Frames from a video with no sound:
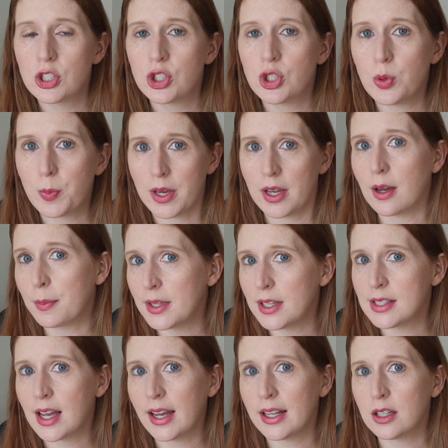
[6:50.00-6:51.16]
to pick up
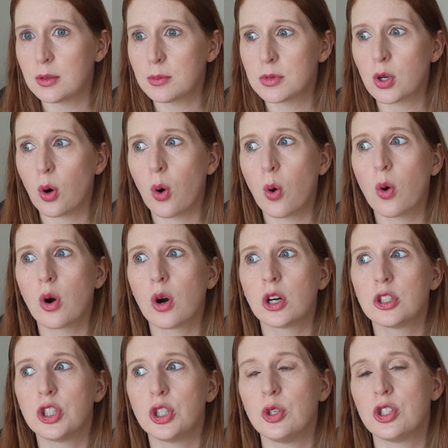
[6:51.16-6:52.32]
these items,
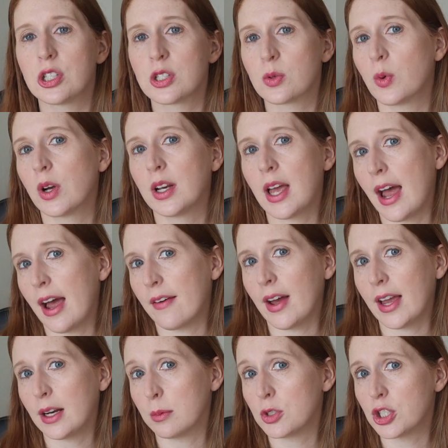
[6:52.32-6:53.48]
or do you just want to have
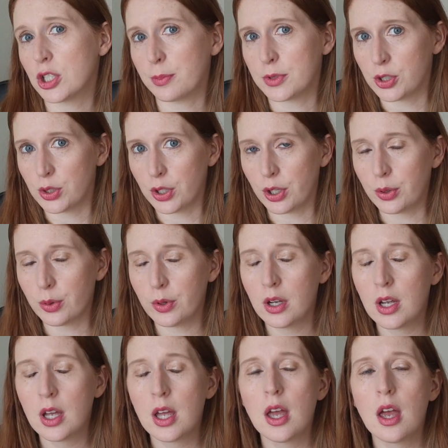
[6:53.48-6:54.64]
items shipped to you?
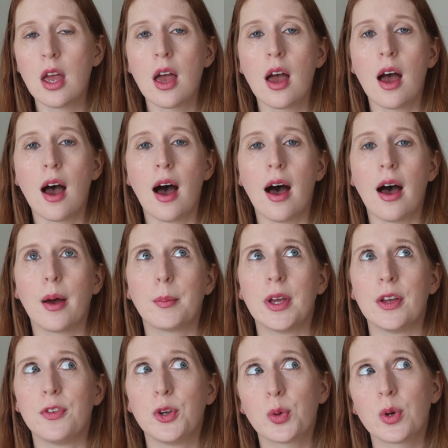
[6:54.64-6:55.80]

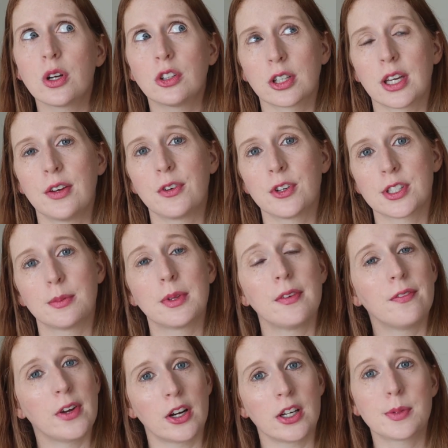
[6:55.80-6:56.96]
If you are looking for
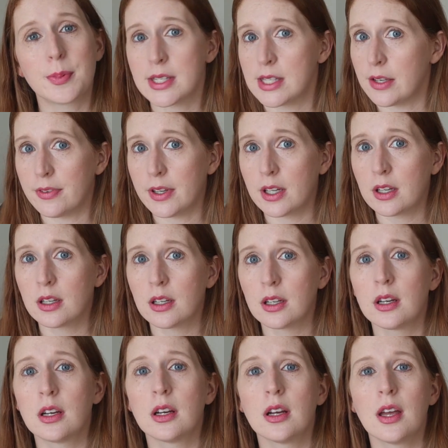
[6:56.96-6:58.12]
something very specific,
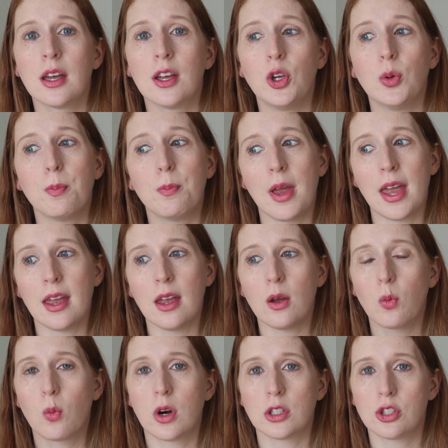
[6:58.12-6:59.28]
you may
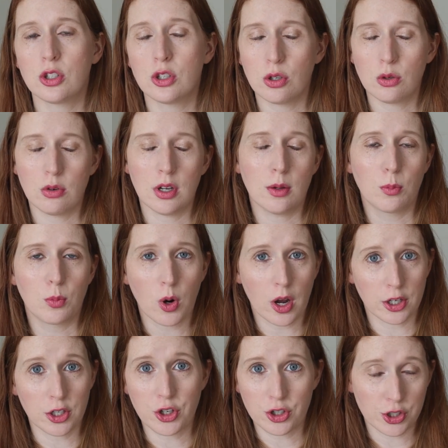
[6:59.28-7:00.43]
want to
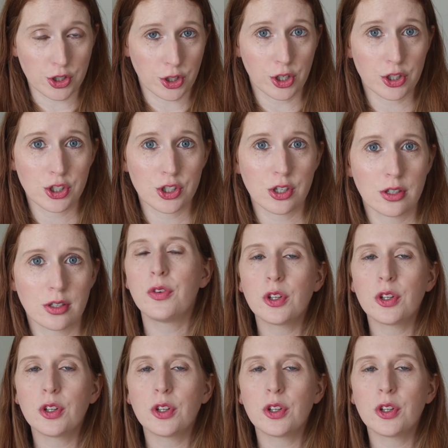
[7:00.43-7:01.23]
broaden your search. So if